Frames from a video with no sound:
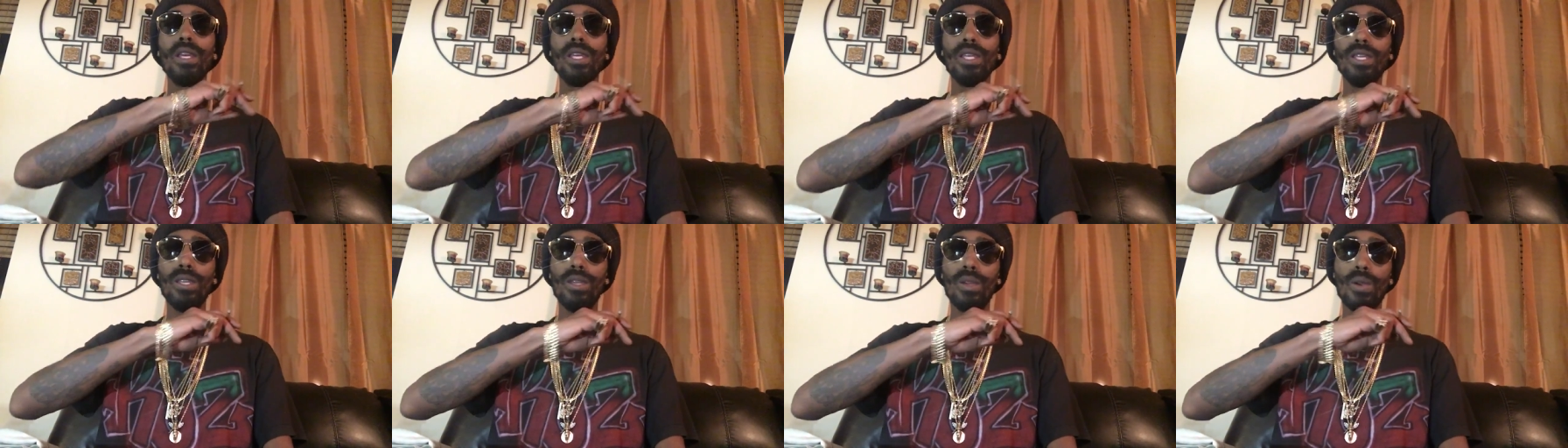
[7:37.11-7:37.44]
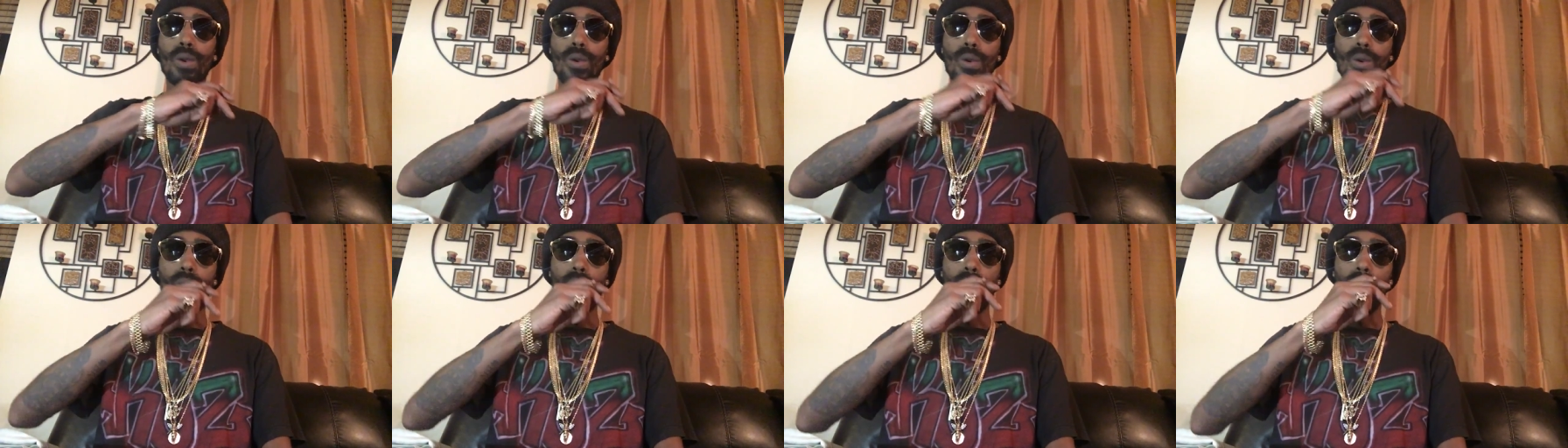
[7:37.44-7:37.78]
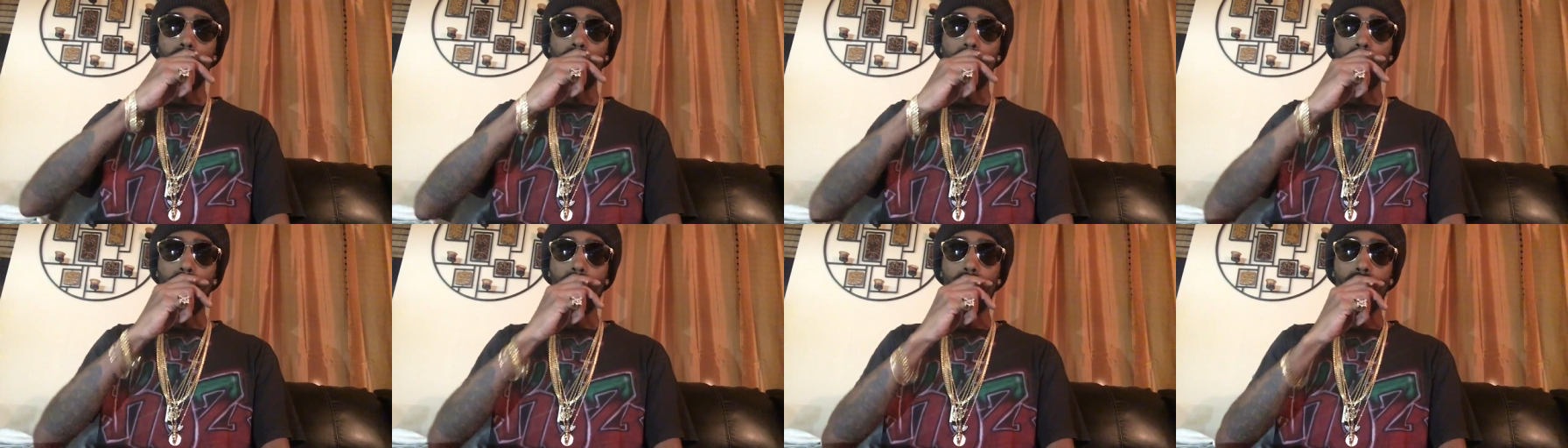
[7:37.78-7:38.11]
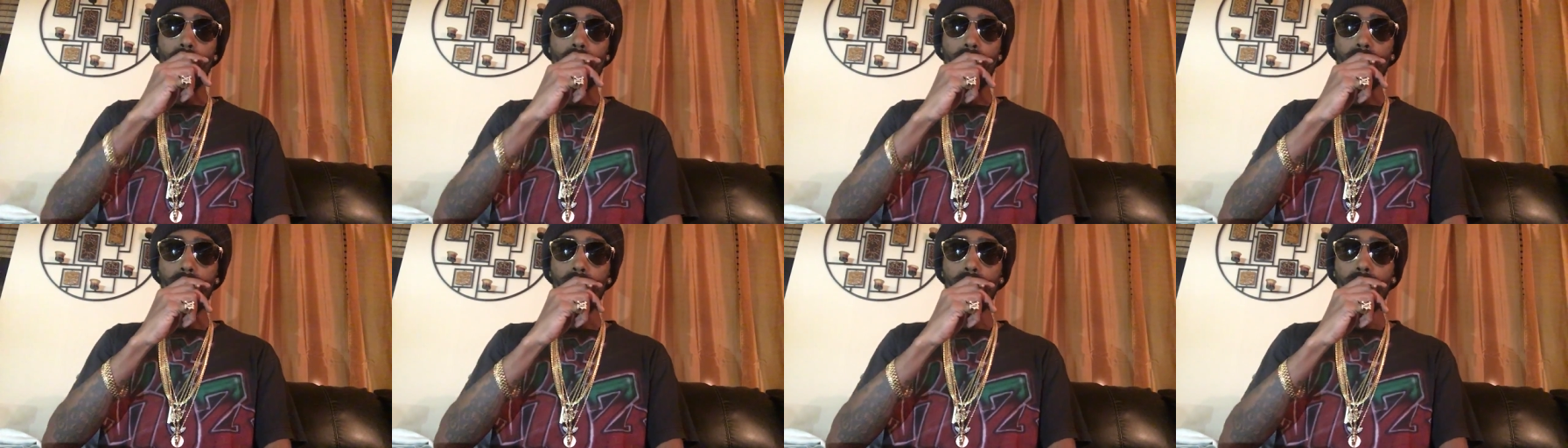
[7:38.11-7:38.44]

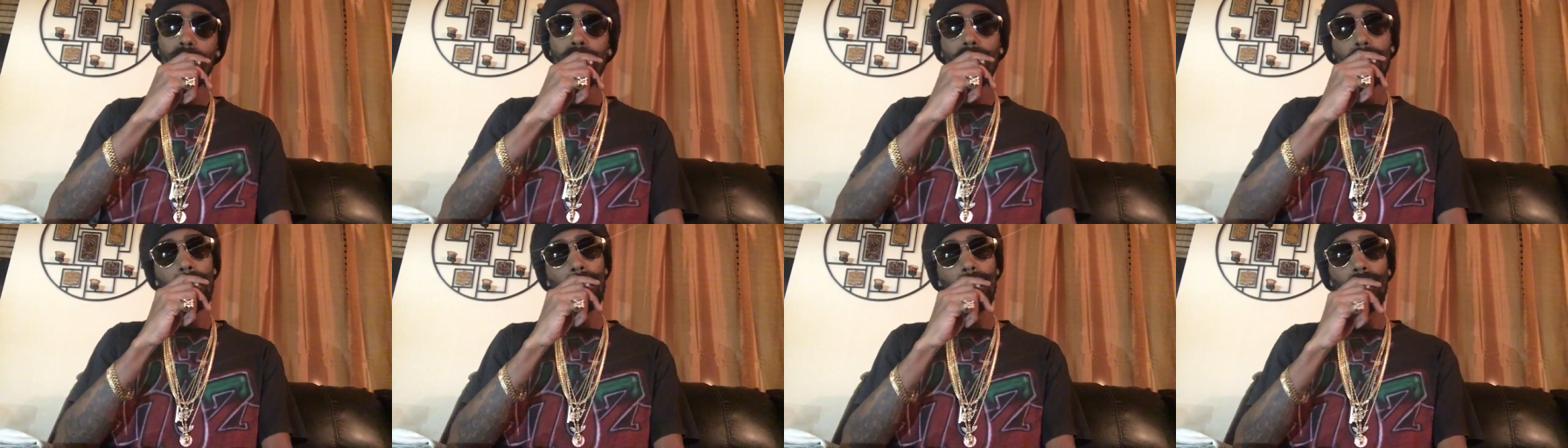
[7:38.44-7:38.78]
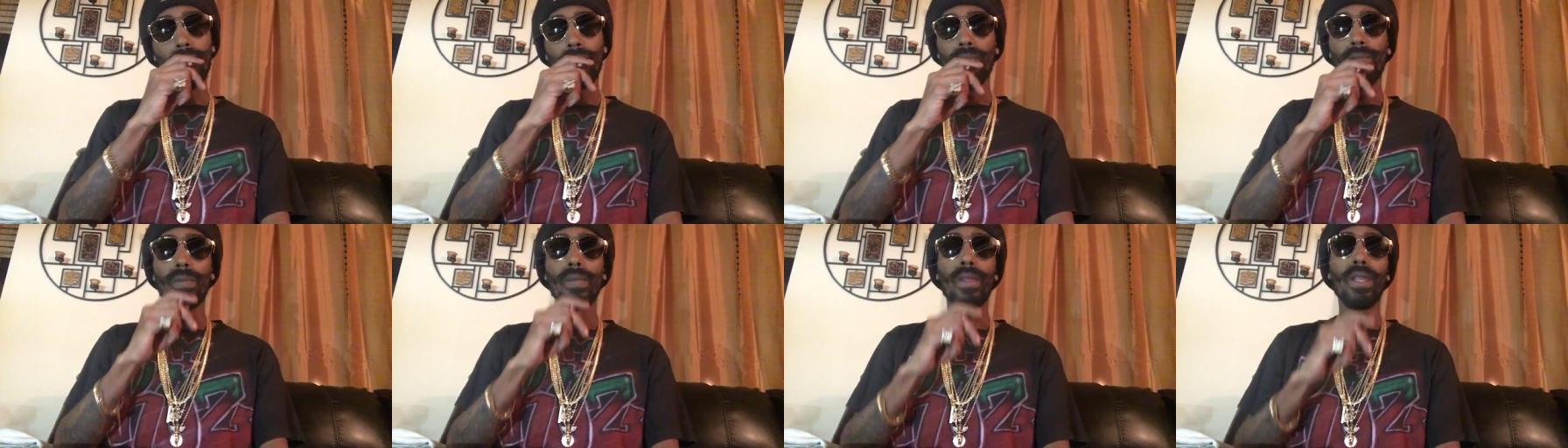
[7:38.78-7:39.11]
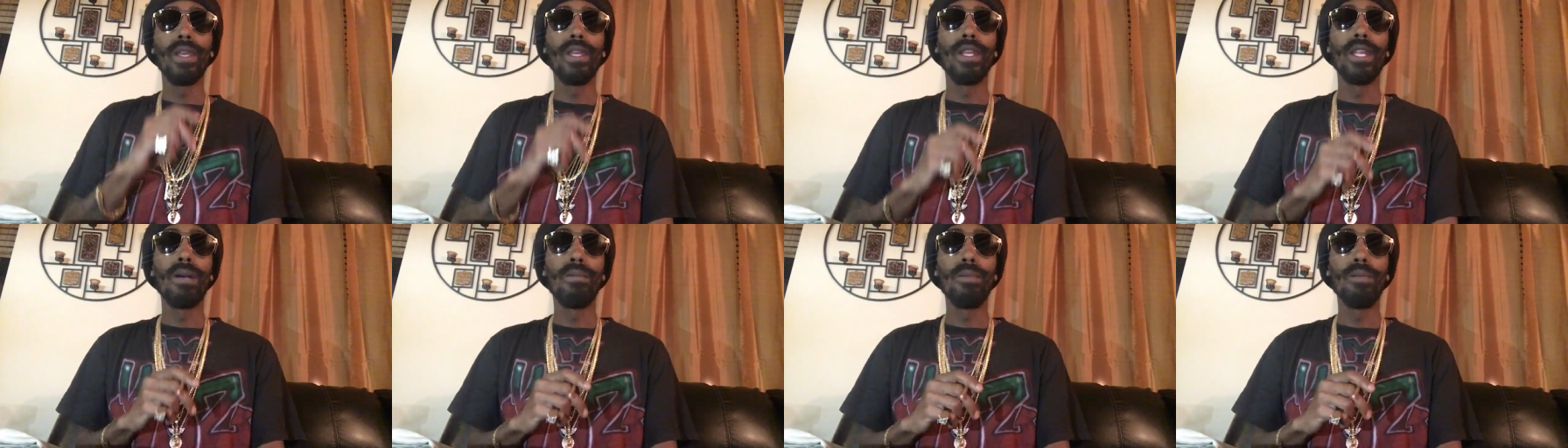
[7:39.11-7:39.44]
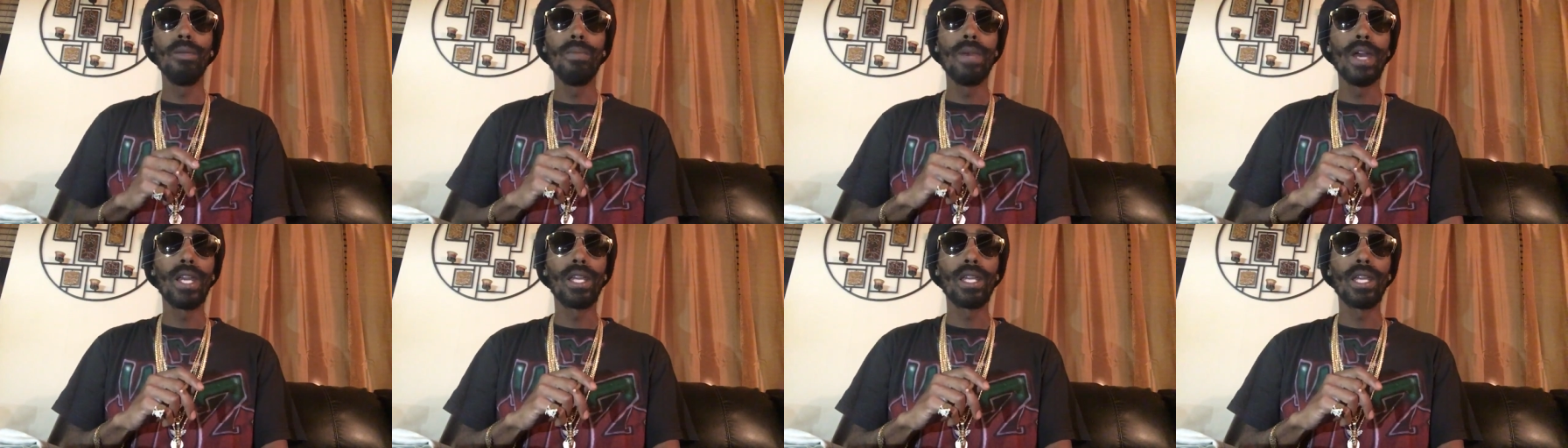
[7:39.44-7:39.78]
Yo. And I'll be
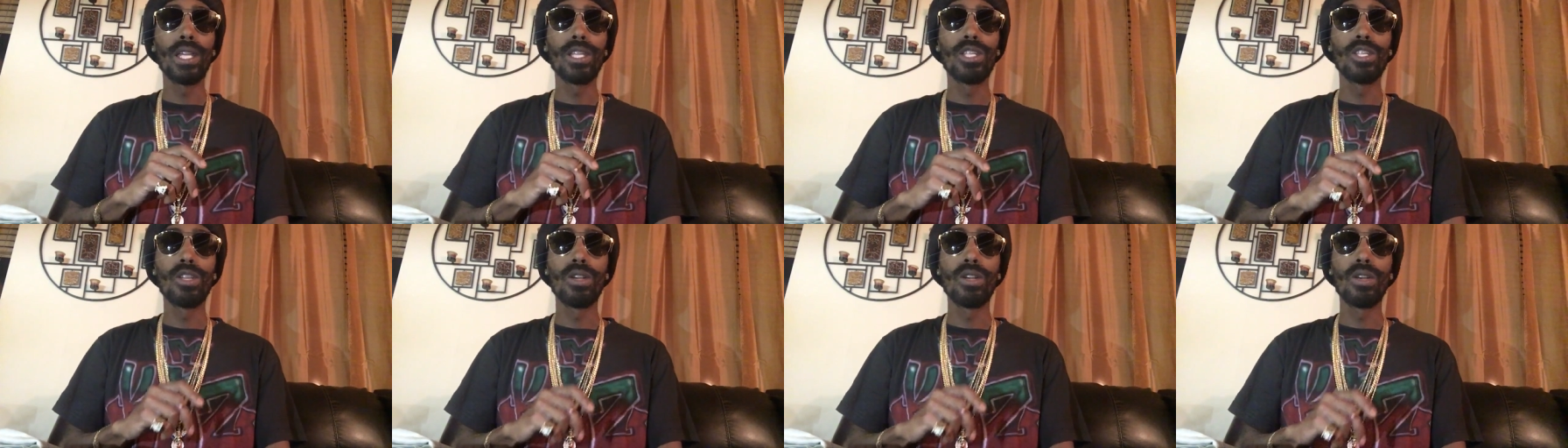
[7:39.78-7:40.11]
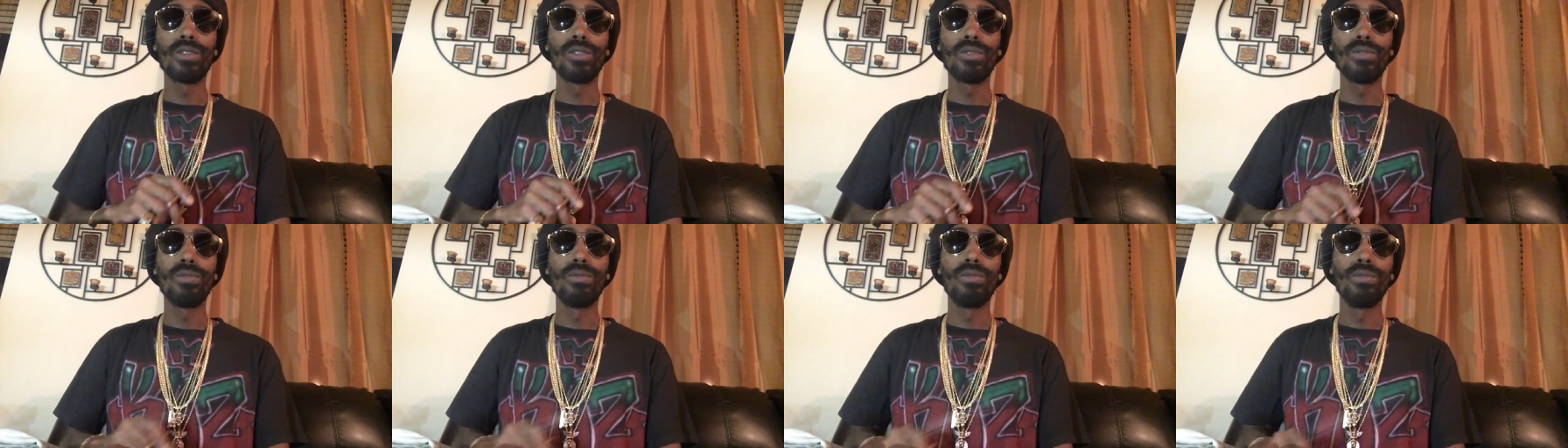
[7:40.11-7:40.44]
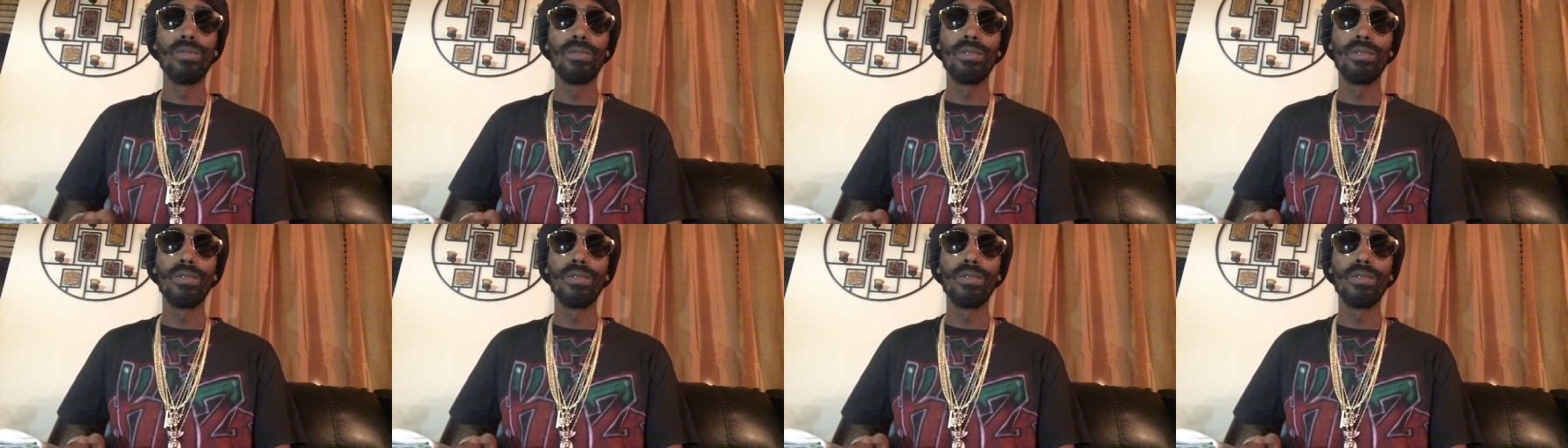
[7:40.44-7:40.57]
back at y'all soon.